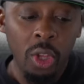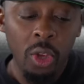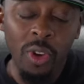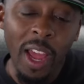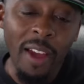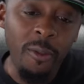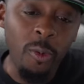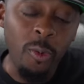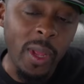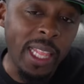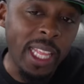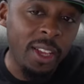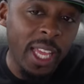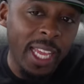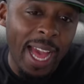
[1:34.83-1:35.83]
you never
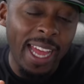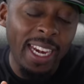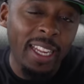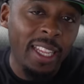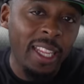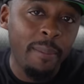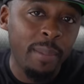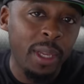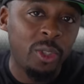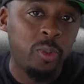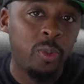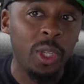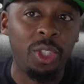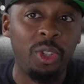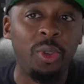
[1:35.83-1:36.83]
really, it kind of
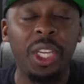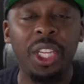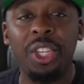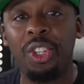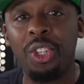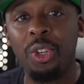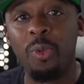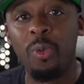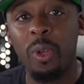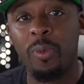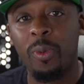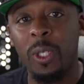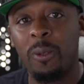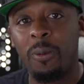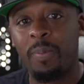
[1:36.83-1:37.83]
limits what you can do
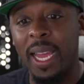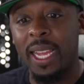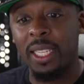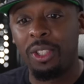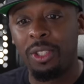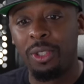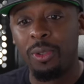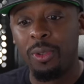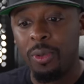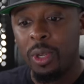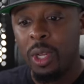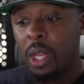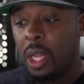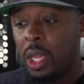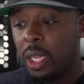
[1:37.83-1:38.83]
with respect
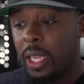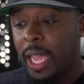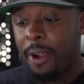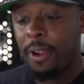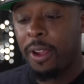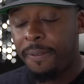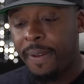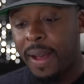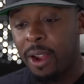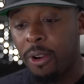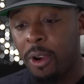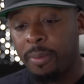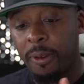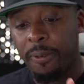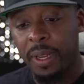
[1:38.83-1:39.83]
to carrying a
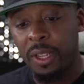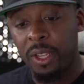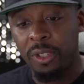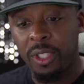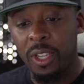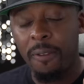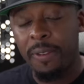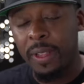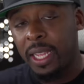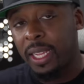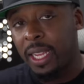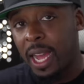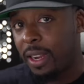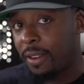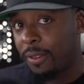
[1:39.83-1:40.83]
firearm, defending yourself, and
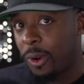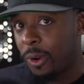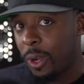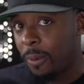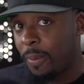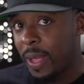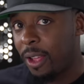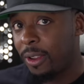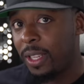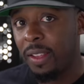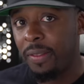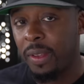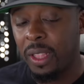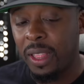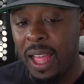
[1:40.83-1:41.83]
then kind of going about
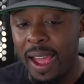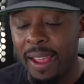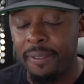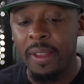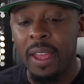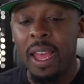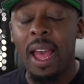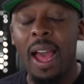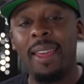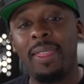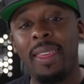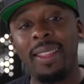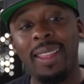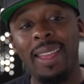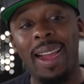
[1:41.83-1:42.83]
living life.
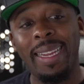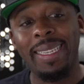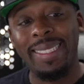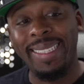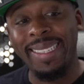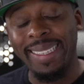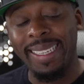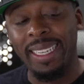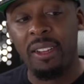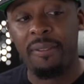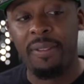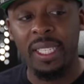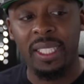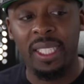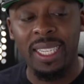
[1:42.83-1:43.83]
I think the idea
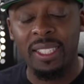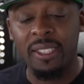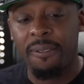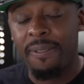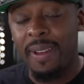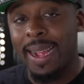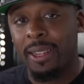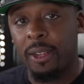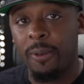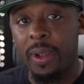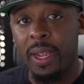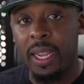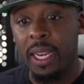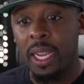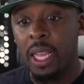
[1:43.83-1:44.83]
of it doesn't
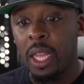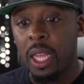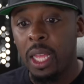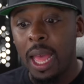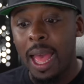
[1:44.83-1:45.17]
factor in